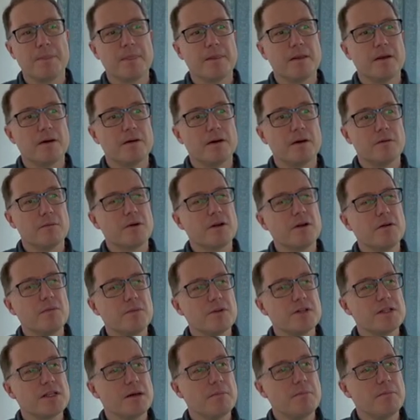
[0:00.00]
well, I don't want to
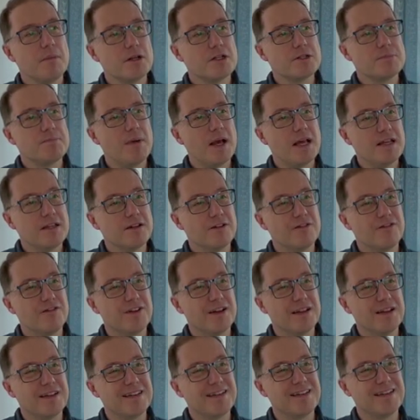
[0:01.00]
say a much better
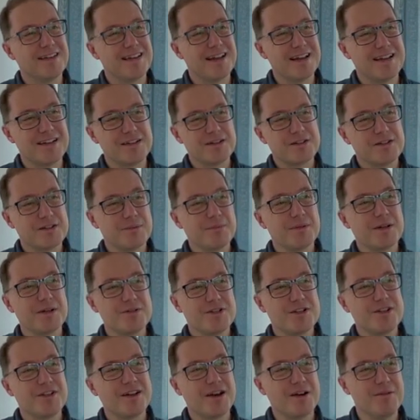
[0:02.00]
fit to the data, because sometimes you
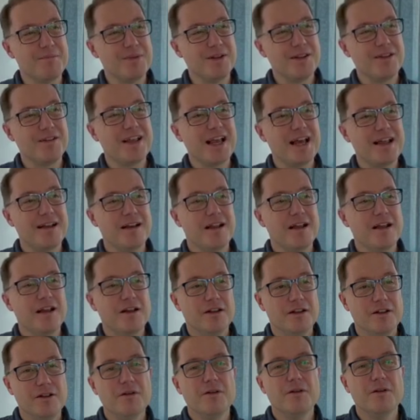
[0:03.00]
don't, but
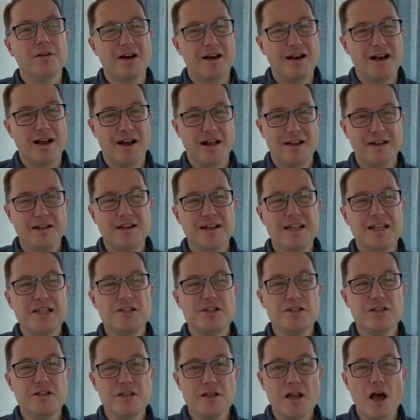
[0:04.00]
you at least
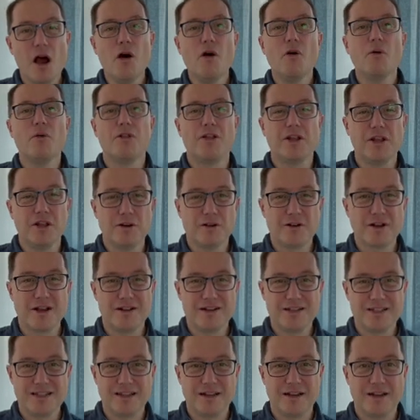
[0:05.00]
know that you're going
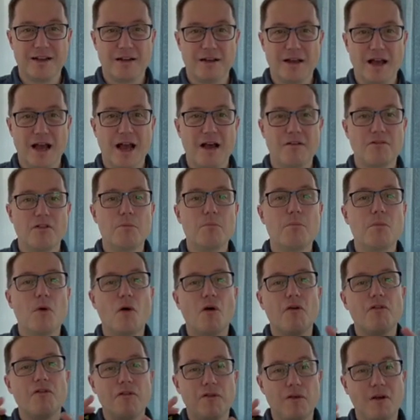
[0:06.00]
to have a more
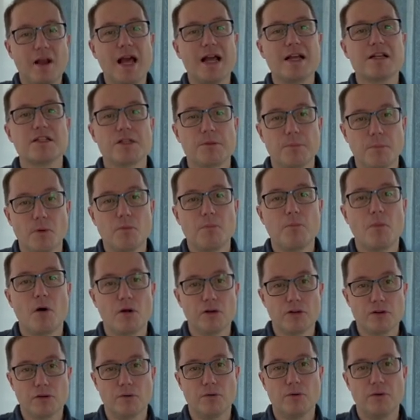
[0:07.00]
flexible
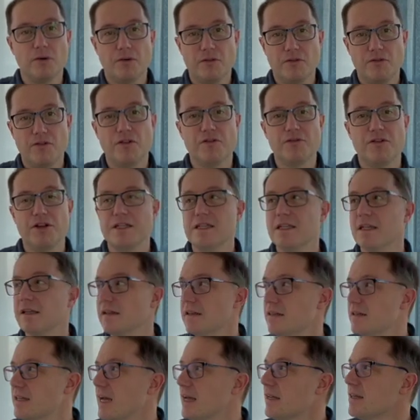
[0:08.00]
model for fitting the
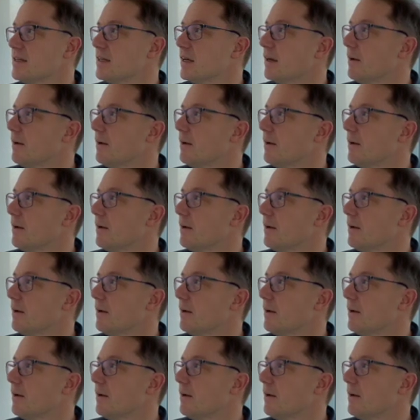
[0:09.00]
data.